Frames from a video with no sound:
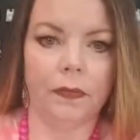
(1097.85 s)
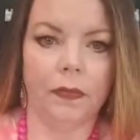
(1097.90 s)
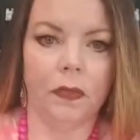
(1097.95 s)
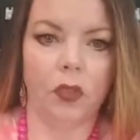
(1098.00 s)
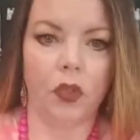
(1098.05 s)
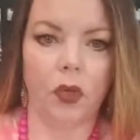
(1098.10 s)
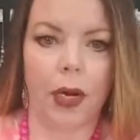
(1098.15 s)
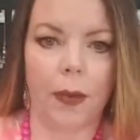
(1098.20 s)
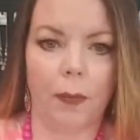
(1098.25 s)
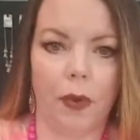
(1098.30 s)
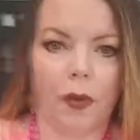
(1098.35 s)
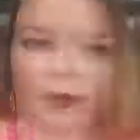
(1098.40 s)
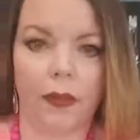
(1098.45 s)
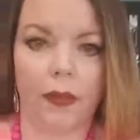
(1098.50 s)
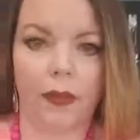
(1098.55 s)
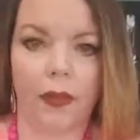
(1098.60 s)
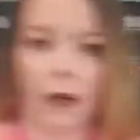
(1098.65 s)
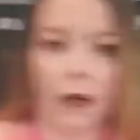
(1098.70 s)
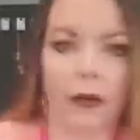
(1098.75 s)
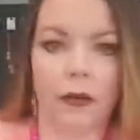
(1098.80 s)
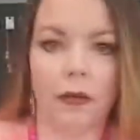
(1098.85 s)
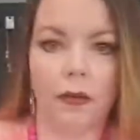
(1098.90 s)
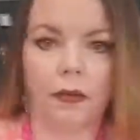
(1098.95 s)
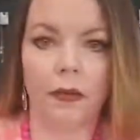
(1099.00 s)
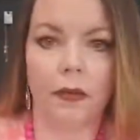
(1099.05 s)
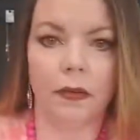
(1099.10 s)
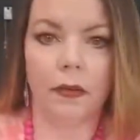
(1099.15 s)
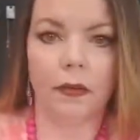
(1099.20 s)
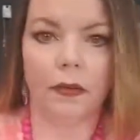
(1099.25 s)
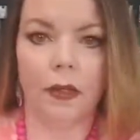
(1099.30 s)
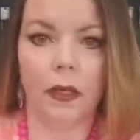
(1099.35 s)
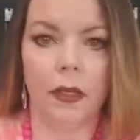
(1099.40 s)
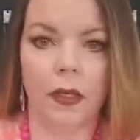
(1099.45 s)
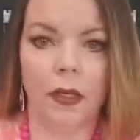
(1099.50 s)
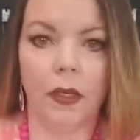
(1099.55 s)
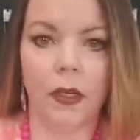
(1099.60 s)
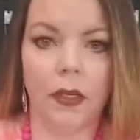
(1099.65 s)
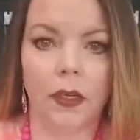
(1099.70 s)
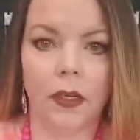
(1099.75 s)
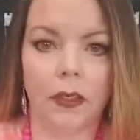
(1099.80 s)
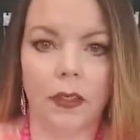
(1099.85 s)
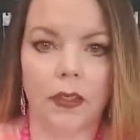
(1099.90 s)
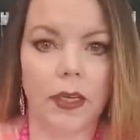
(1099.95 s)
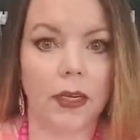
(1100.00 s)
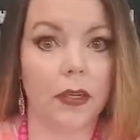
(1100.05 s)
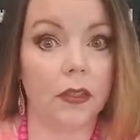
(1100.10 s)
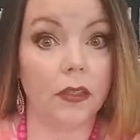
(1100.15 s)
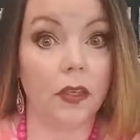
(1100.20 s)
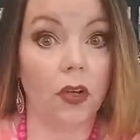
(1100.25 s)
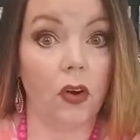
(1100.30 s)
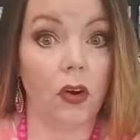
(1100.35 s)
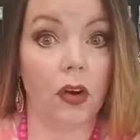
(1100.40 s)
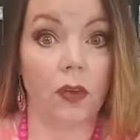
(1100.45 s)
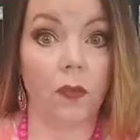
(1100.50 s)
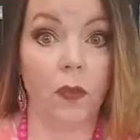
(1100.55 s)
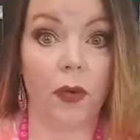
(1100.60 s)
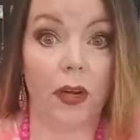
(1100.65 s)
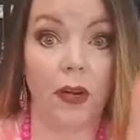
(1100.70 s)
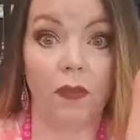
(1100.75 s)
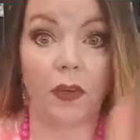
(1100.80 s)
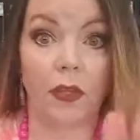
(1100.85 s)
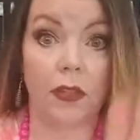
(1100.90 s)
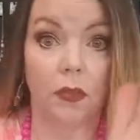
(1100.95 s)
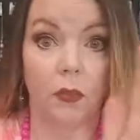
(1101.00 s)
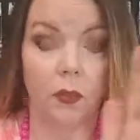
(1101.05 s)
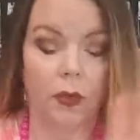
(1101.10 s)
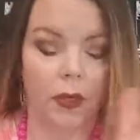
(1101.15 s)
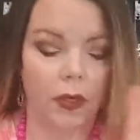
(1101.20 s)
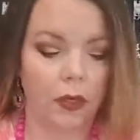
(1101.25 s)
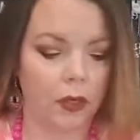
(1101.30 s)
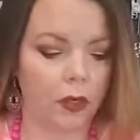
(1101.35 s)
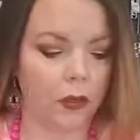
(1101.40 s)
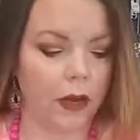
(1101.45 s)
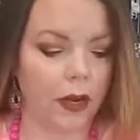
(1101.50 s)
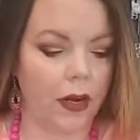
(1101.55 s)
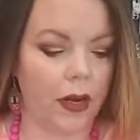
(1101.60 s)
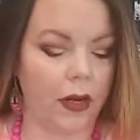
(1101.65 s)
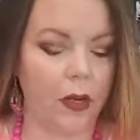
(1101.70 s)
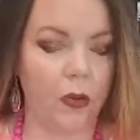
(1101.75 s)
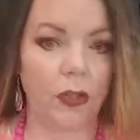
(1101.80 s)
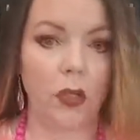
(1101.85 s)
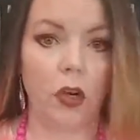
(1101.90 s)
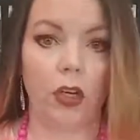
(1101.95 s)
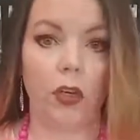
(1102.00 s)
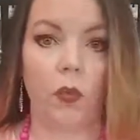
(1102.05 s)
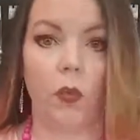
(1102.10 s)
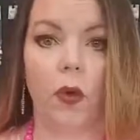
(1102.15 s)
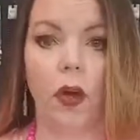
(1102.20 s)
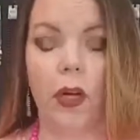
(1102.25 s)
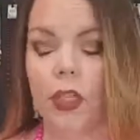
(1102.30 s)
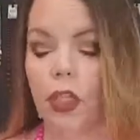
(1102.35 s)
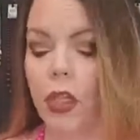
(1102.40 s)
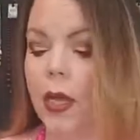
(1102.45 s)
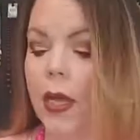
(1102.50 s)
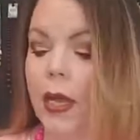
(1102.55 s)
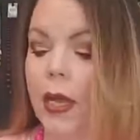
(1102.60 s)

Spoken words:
tripod there, because that is hard whenever it's wiggling around. I know it's hard to watch.